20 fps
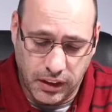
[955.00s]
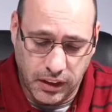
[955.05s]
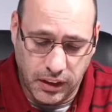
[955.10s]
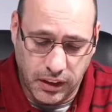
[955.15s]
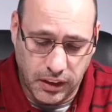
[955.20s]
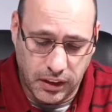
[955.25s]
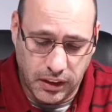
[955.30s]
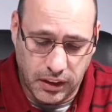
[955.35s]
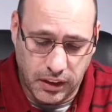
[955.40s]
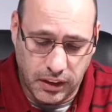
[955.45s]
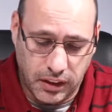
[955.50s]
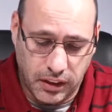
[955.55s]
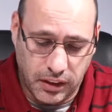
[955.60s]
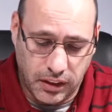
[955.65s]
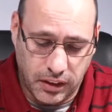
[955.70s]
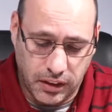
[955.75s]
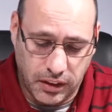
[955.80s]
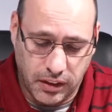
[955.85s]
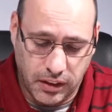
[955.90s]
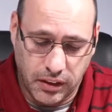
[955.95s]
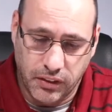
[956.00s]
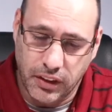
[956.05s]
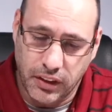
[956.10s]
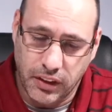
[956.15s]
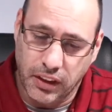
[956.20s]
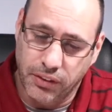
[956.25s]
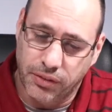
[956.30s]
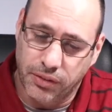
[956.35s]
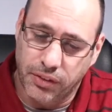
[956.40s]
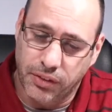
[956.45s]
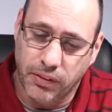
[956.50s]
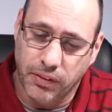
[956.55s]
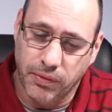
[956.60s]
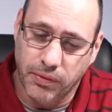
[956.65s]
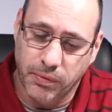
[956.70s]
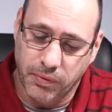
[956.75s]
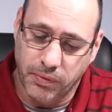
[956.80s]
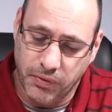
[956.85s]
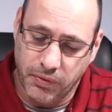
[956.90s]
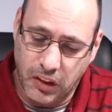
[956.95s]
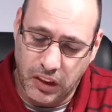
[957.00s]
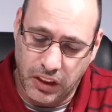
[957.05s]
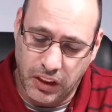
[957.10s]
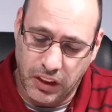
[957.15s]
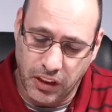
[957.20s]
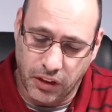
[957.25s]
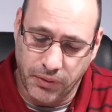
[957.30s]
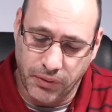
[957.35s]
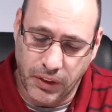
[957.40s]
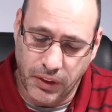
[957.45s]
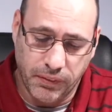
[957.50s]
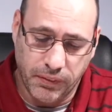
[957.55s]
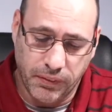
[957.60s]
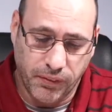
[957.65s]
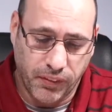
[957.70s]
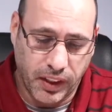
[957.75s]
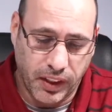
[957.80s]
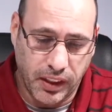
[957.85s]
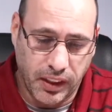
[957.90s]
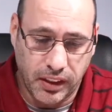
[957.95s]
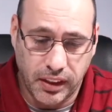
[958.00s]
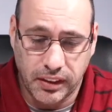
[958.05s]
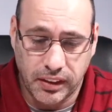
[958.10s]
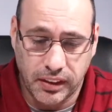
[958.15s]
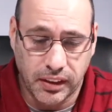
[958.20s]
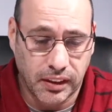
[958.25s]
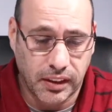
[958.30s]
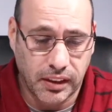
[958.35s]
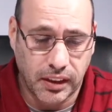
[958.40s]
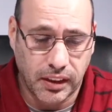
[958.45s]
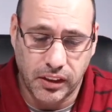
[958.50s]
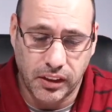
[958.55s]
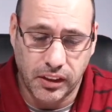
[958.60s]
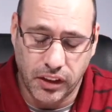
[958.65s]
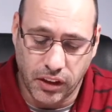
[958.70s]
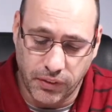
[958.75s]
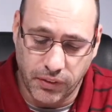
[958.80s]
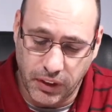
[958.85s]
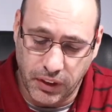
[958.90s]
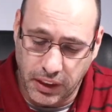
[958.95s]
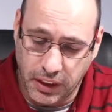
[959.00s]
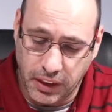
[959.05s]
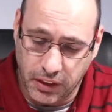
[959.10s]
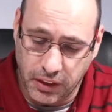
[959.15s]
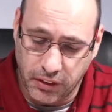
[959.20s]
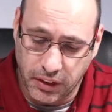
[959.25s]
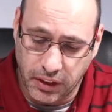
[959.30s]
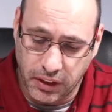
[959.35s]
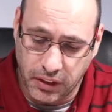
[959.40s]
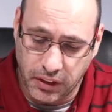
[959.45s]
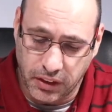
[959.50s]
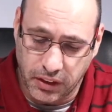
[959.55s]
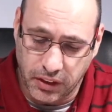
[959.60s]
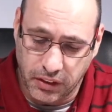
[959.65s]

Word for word: This is really from Xiaomi. It doesn't say Xiaomi anywhere,